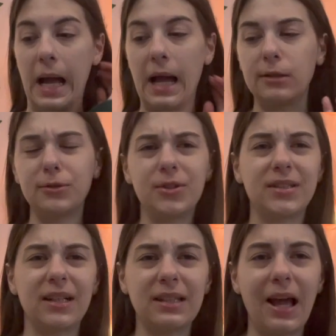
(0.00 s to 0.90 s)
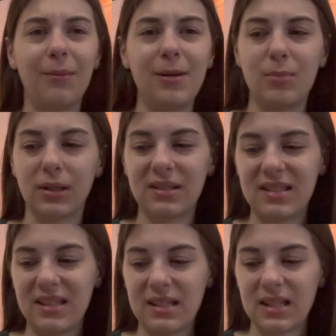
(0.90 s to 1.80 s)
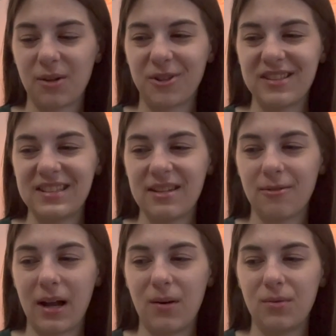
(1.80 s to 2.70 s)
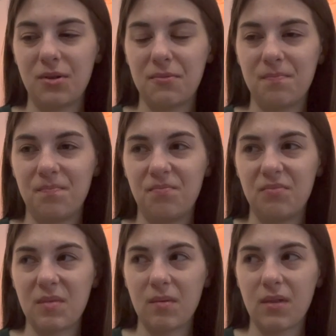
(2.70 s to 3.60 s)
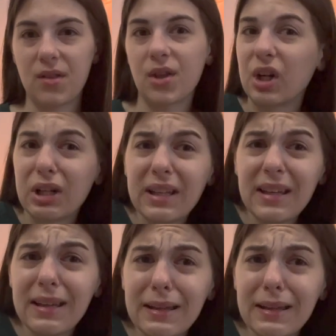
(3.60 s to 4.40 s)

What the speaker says: I don't know exactly how many books this is. I want to say around 30.